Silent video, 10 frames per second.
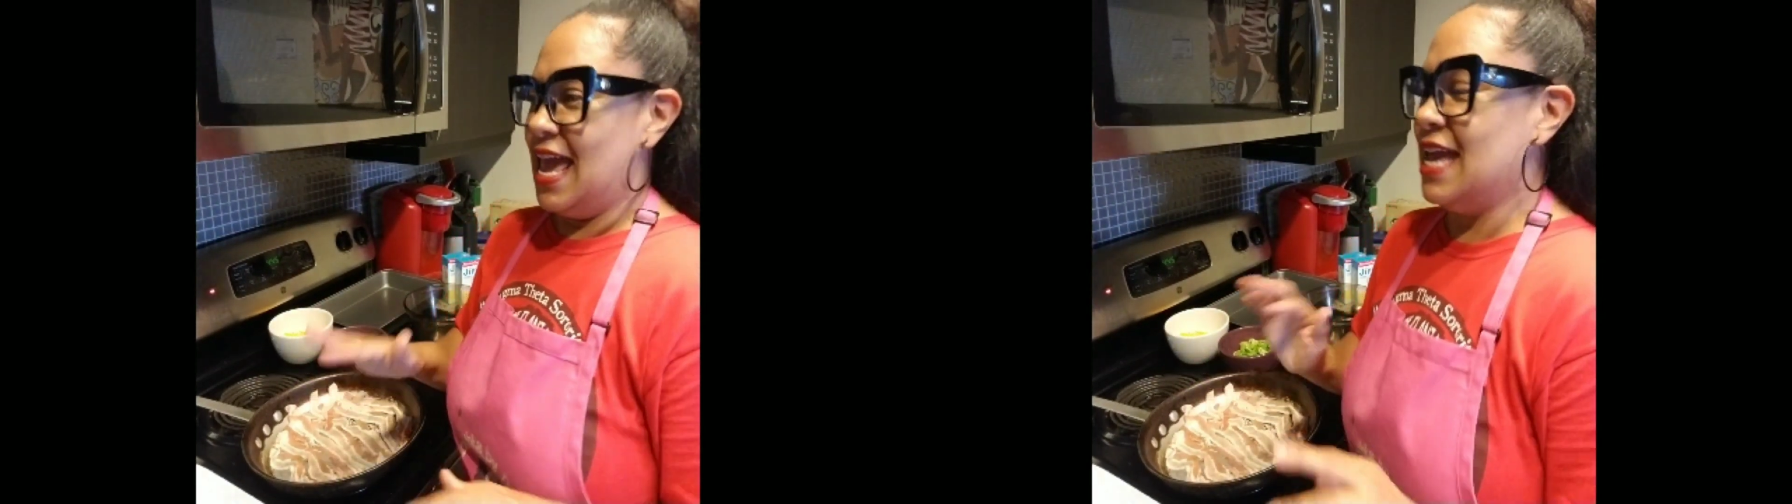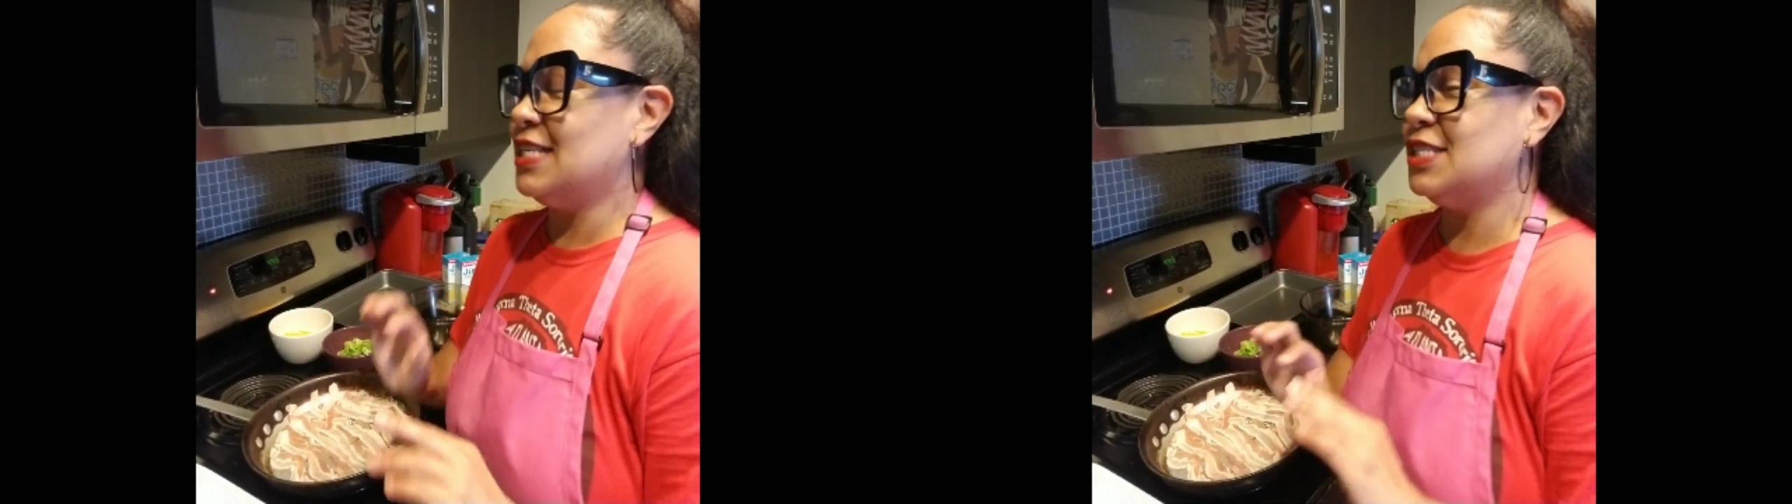
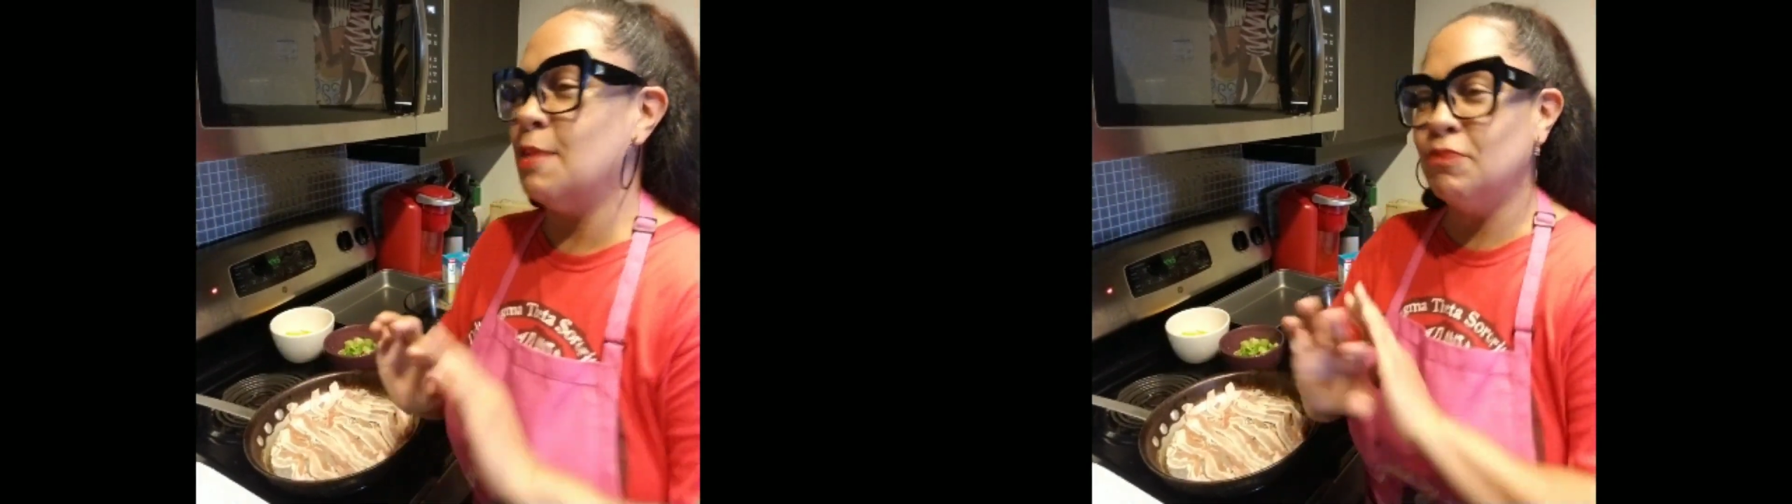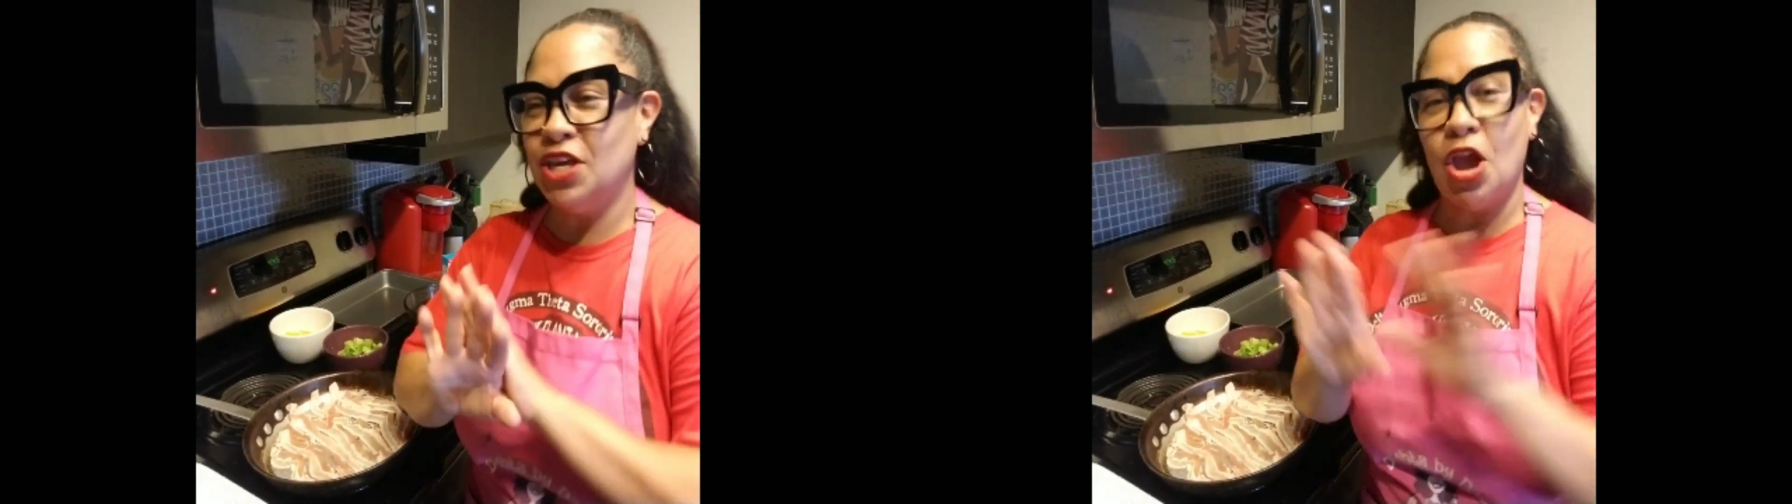is
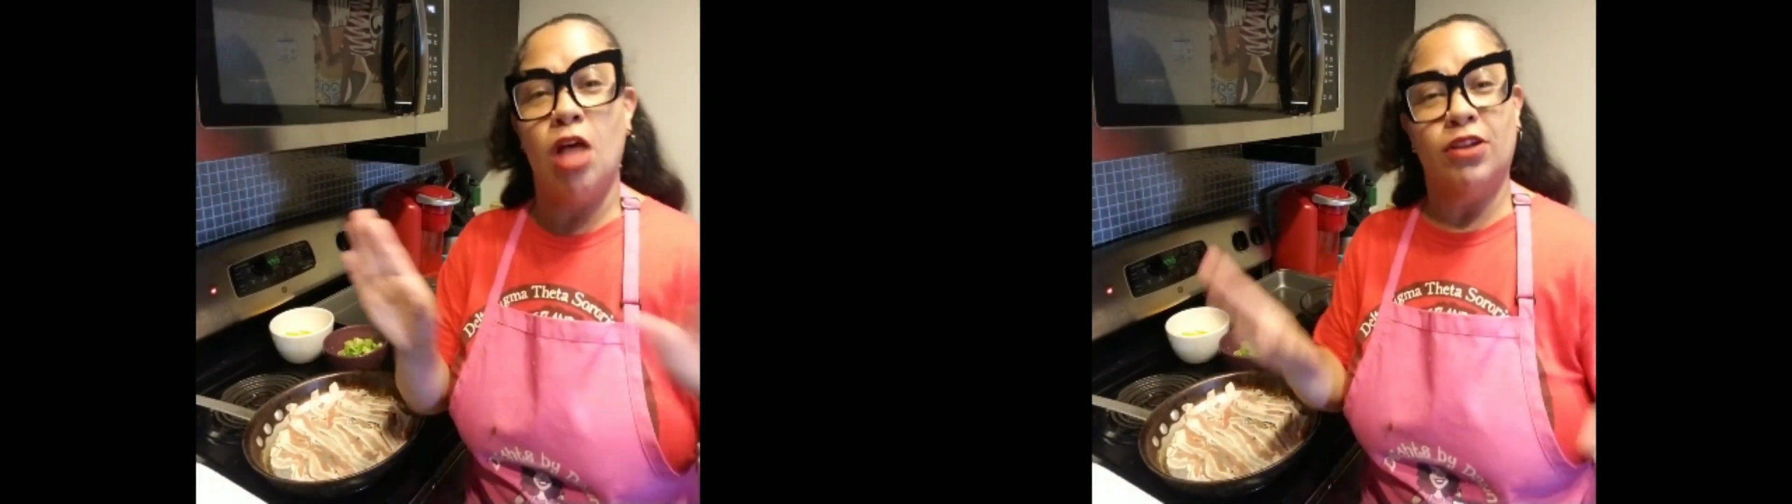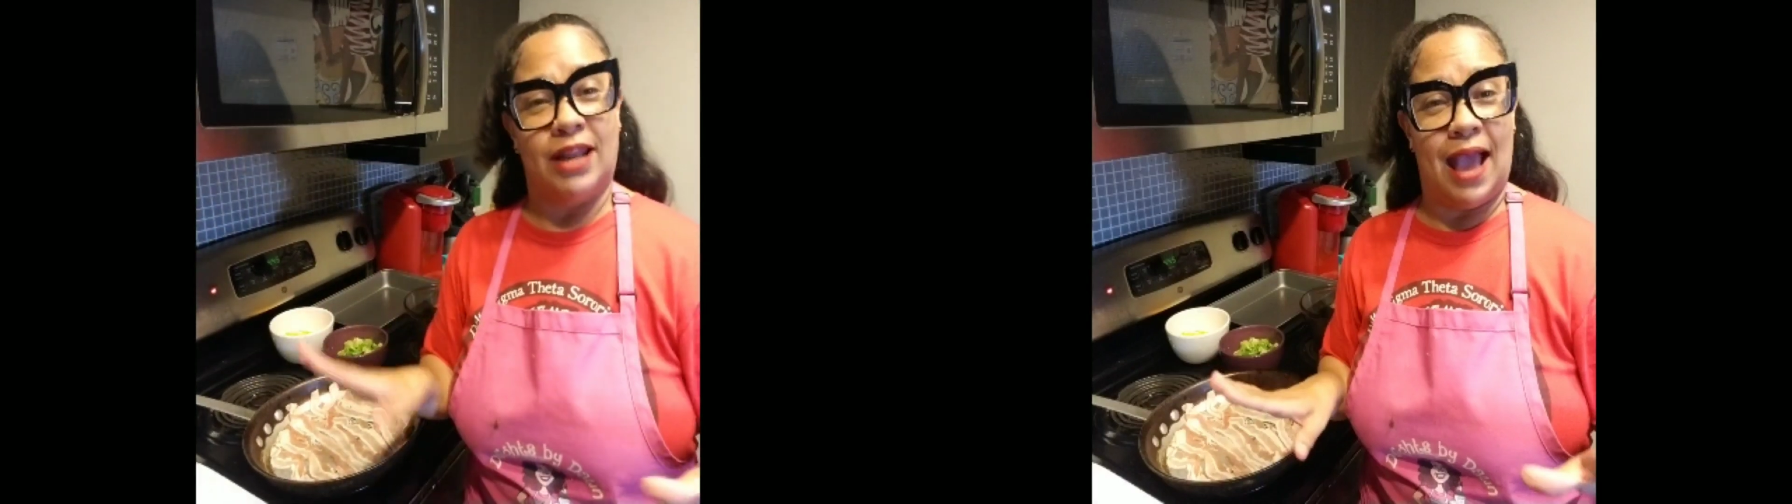something
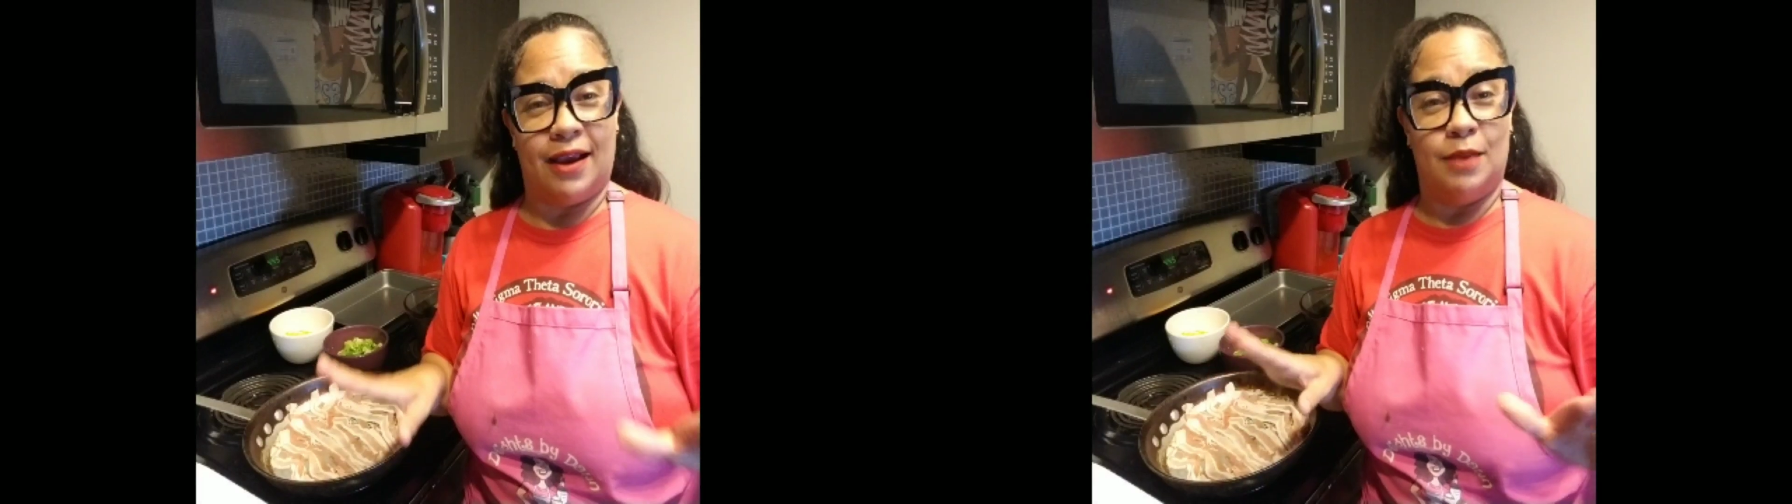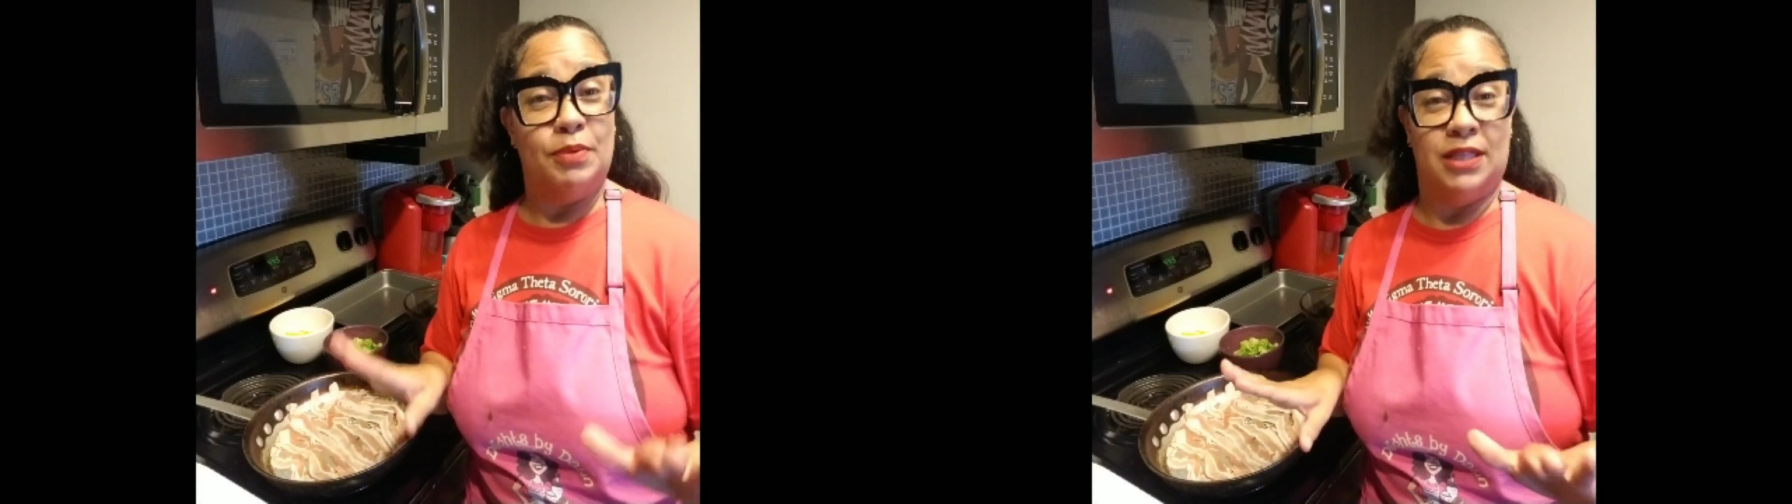y'all are not
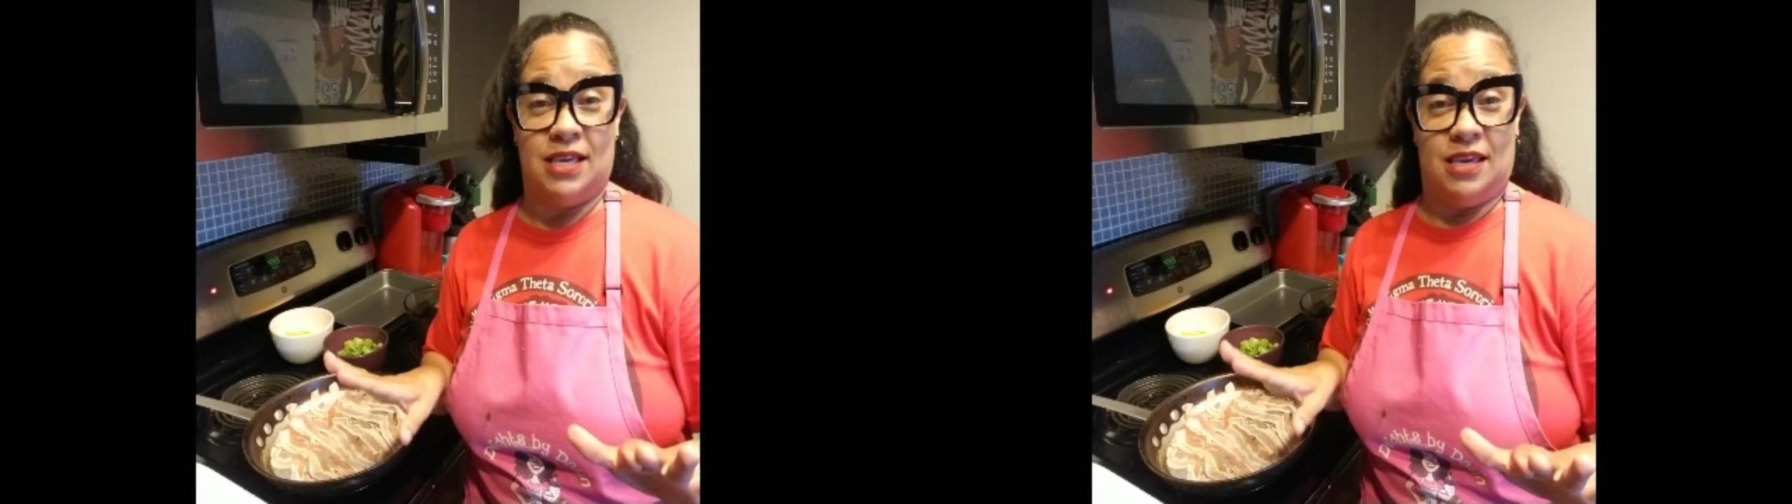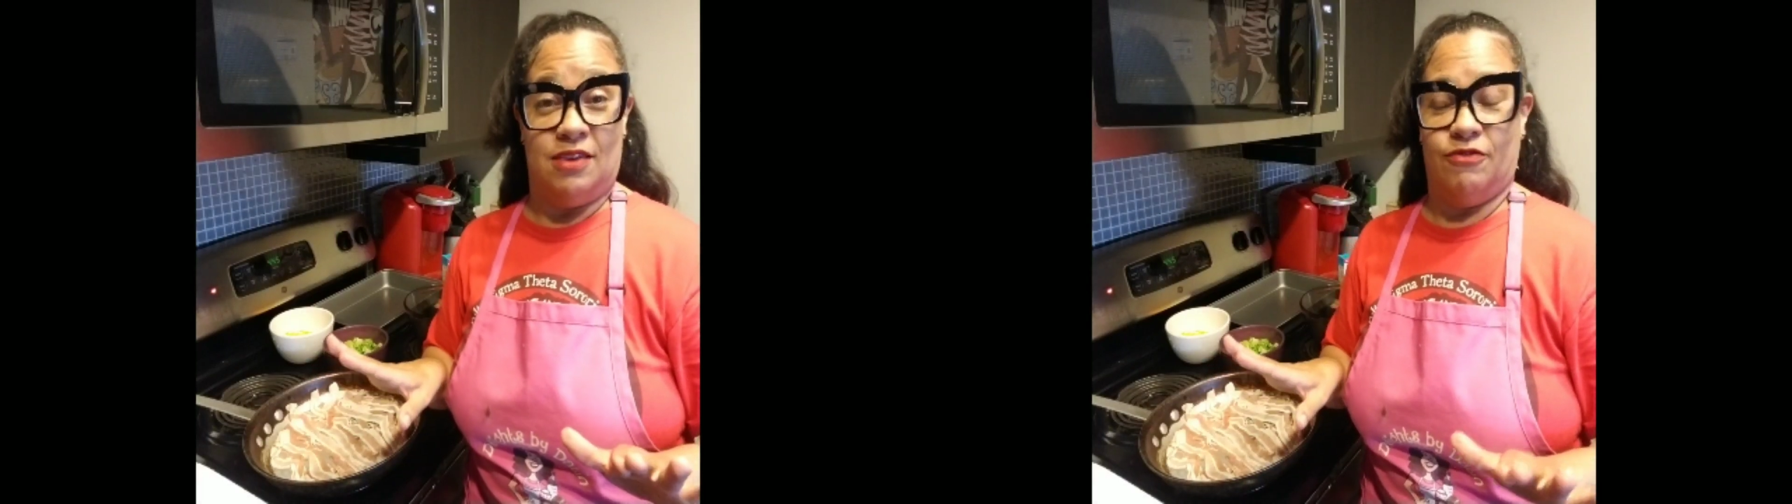going to
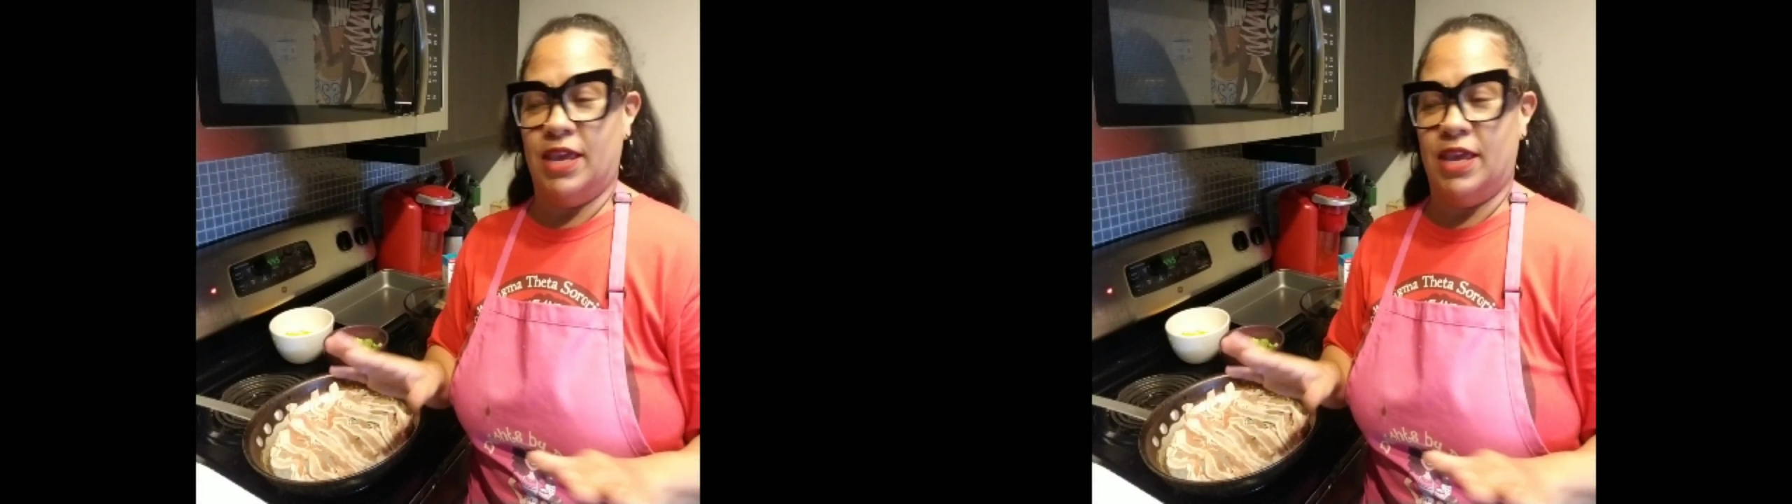believe.